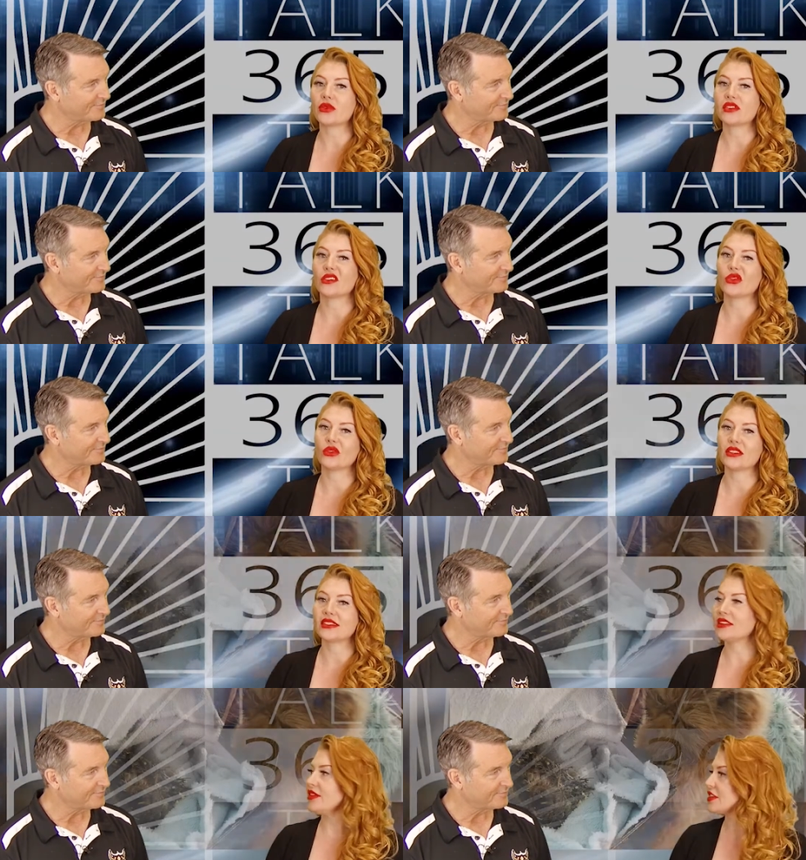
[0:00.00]
Speaker 1: it was the
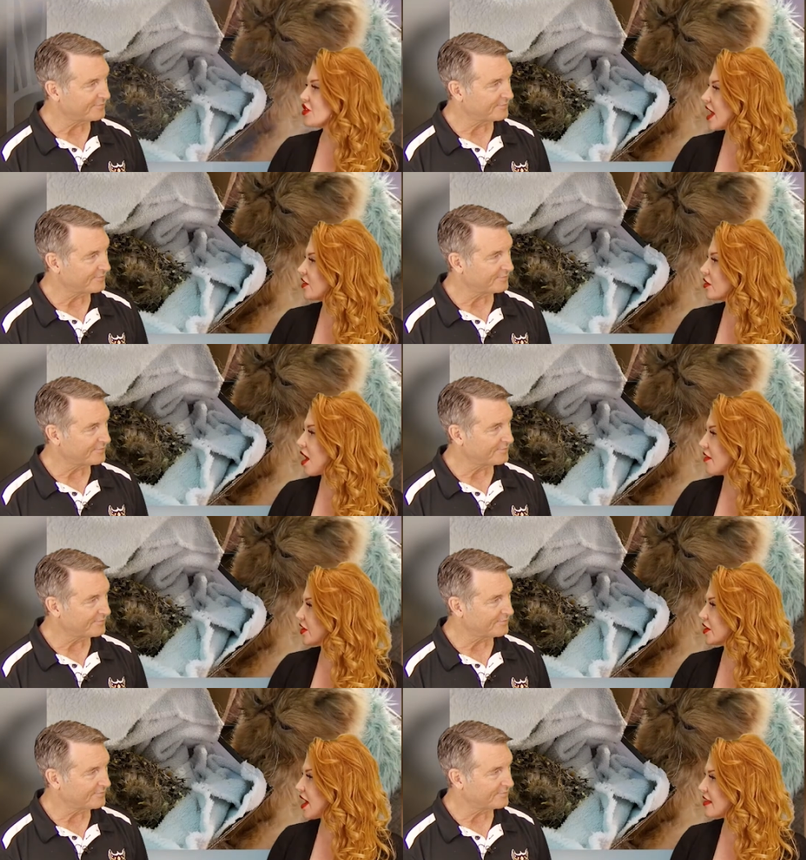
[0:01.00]
coolest TV channel
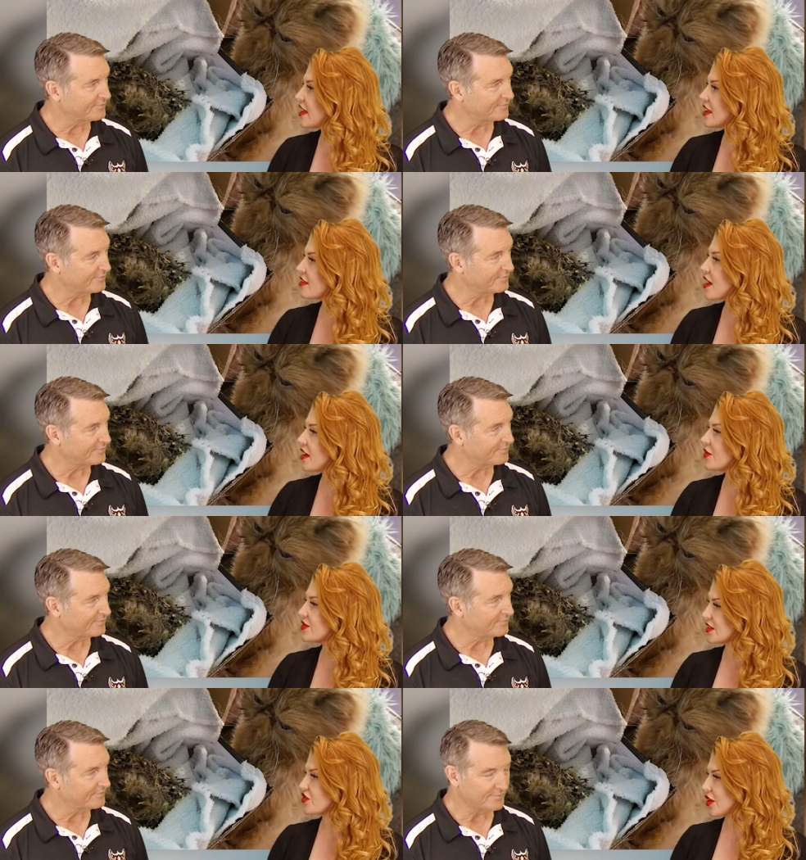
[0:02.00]
ever. I think he thought he
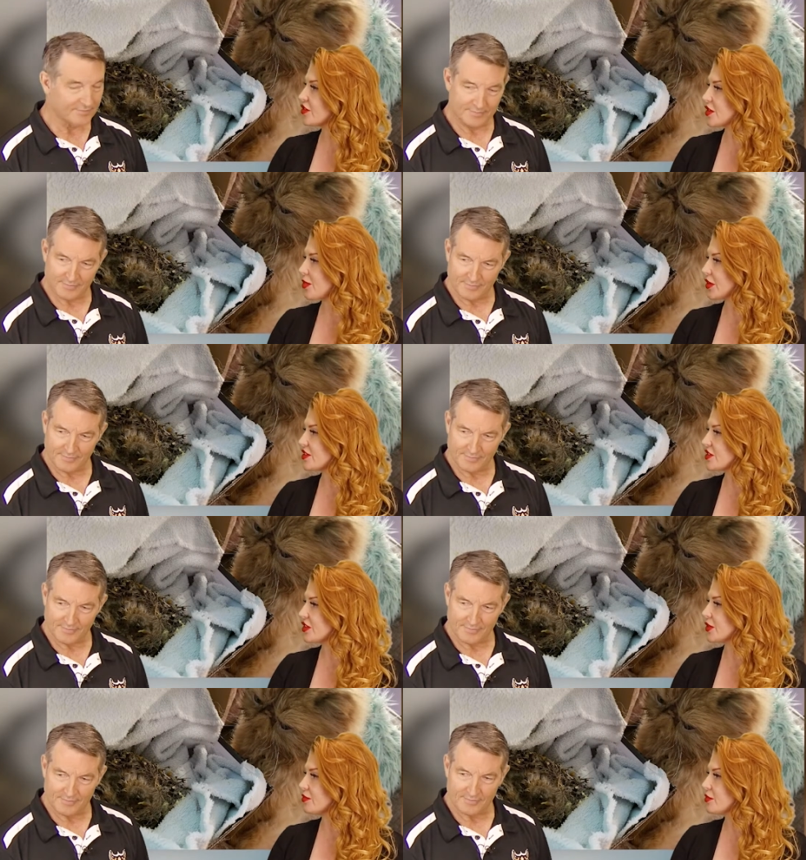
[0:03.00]
was in charge of the birds
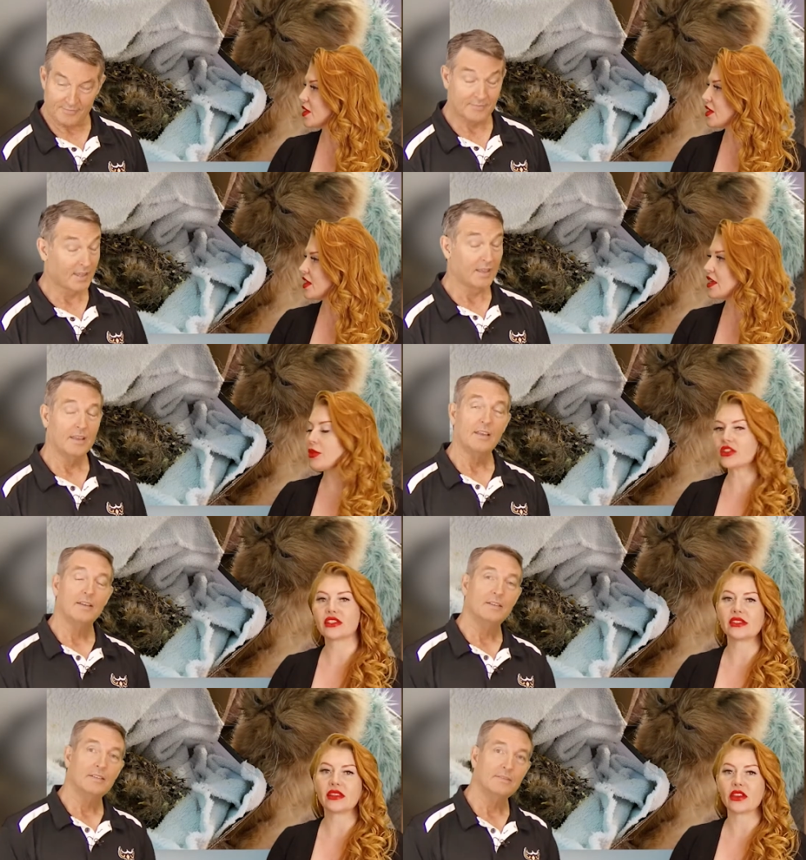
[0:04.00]
too he would
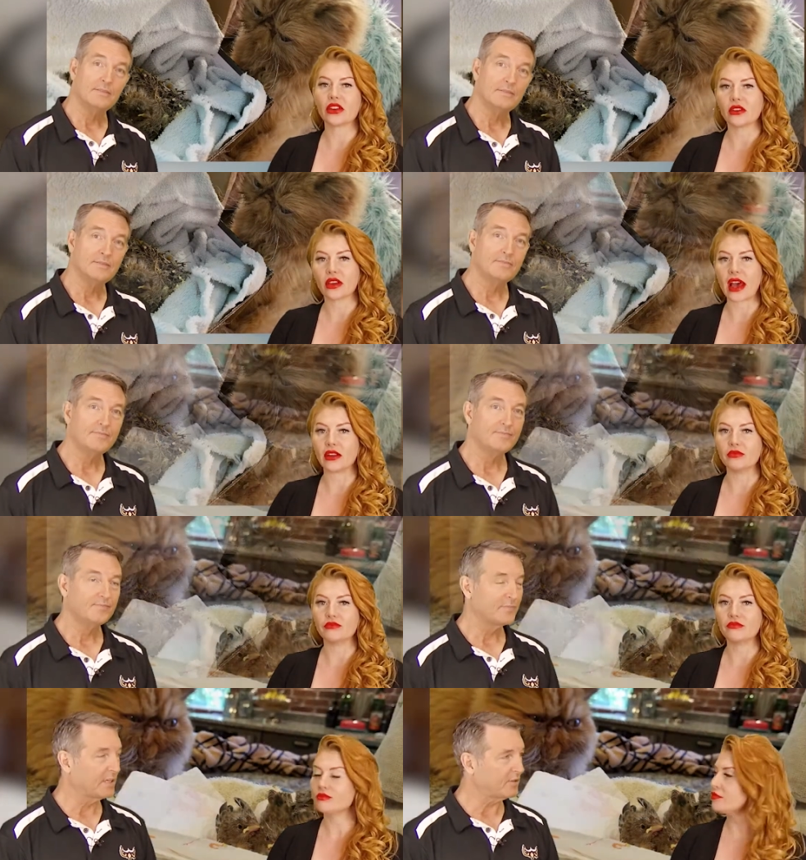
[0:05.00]
just sit there and look at
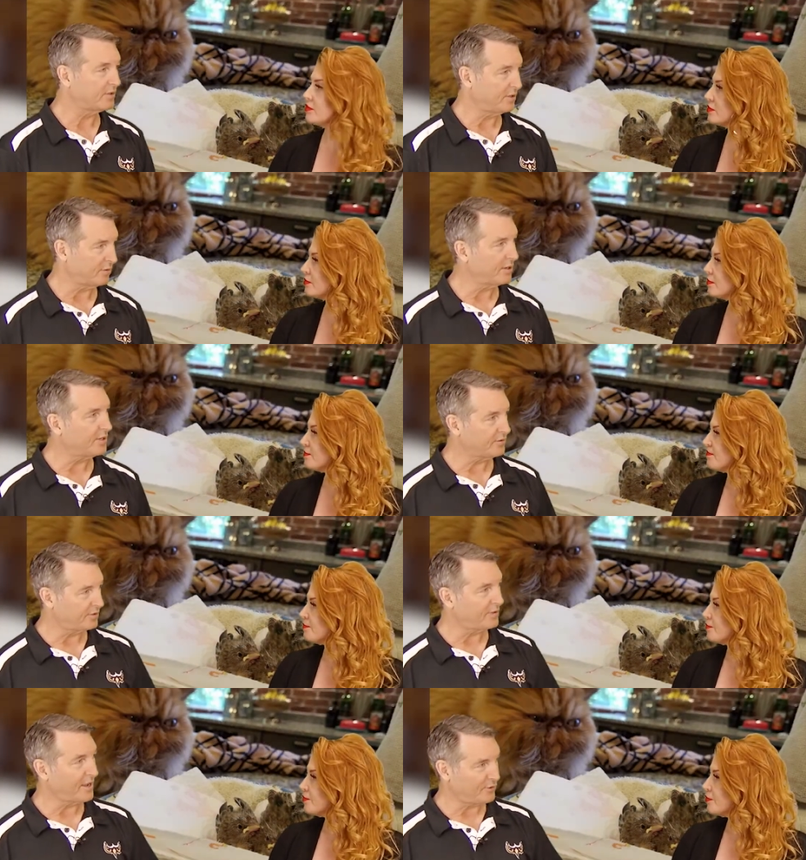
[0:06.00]
them.
Speaker 2: Because there
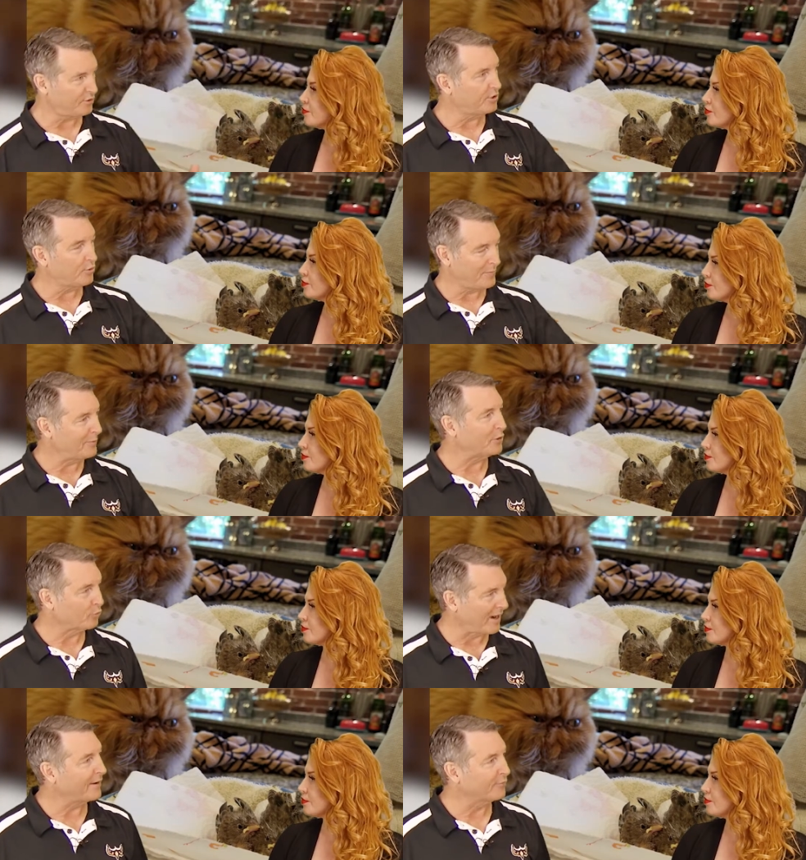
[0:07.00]
is, as you know, maybe a
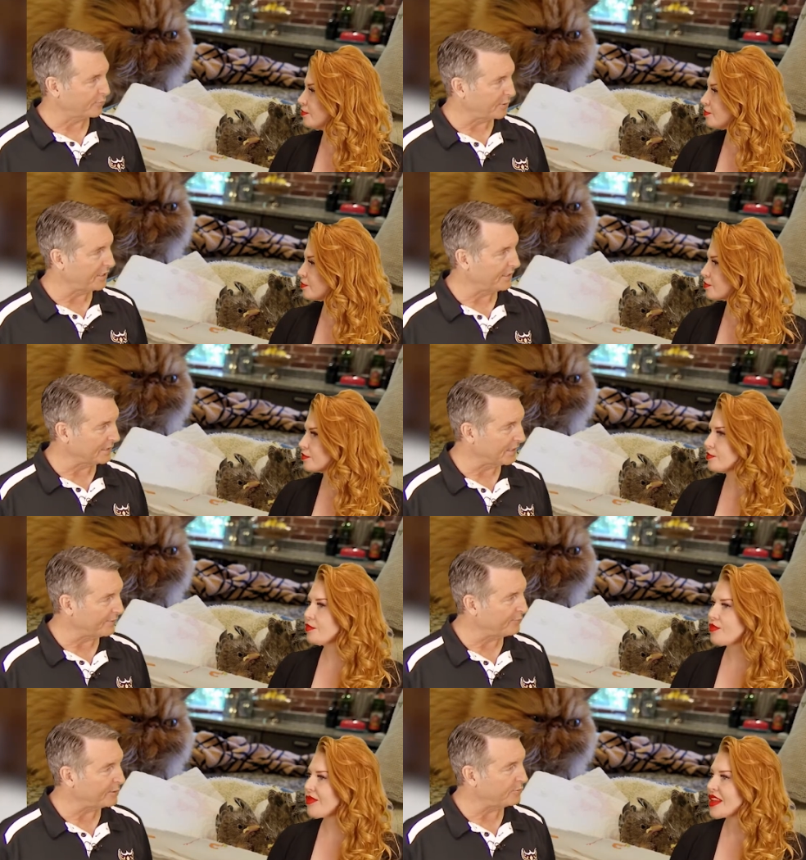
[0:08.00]
rivalry in
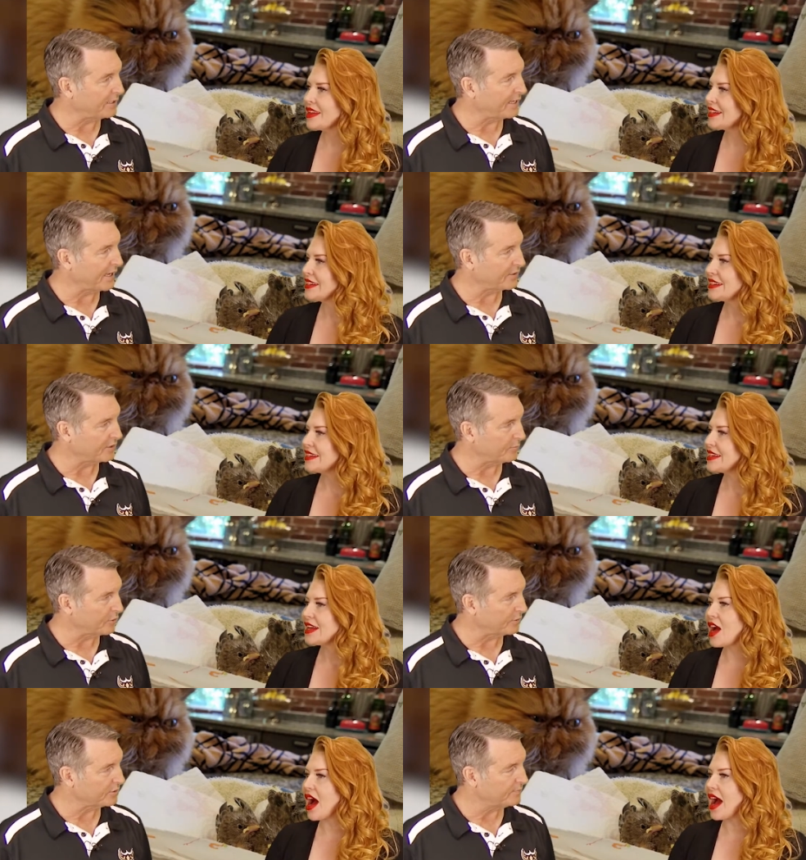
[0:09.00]
life between cats and
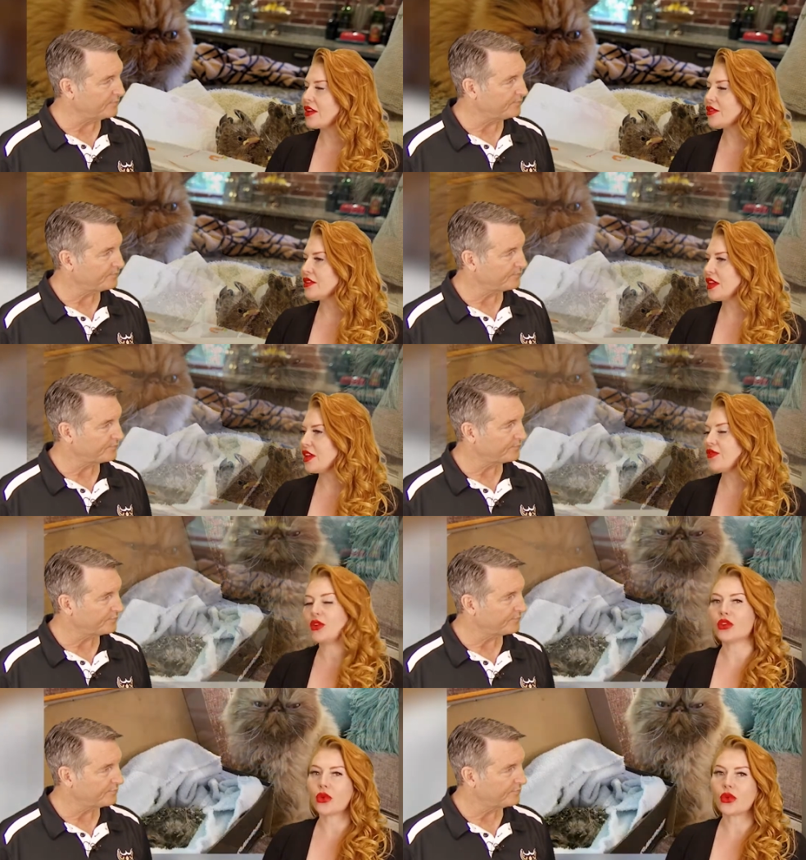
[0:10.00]
birds. I
Speaker 1: don't if
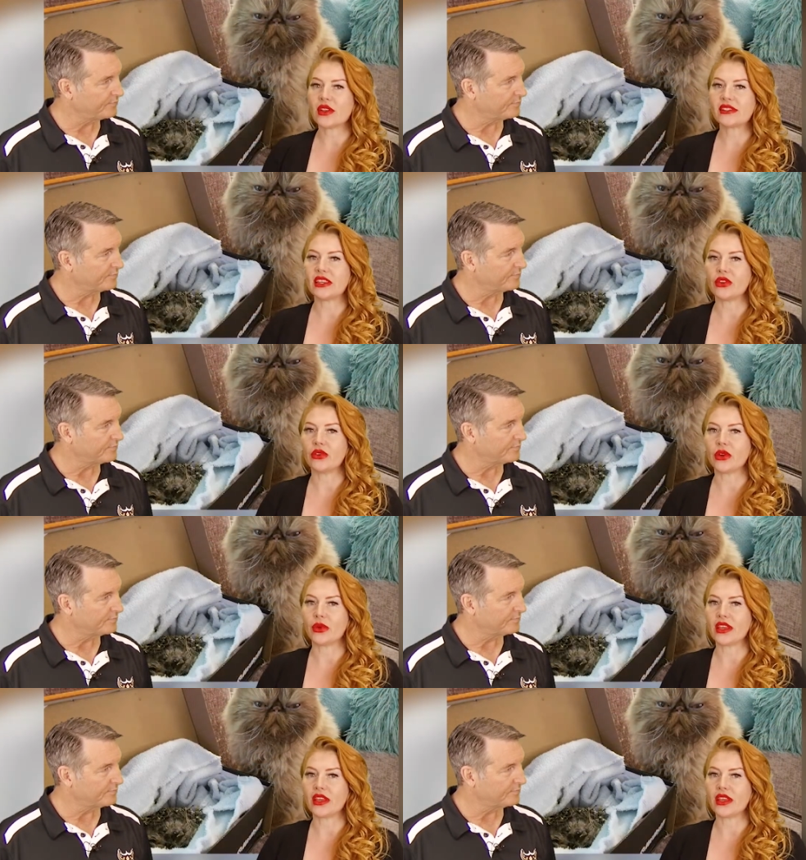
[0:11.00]
you know Quincy, you know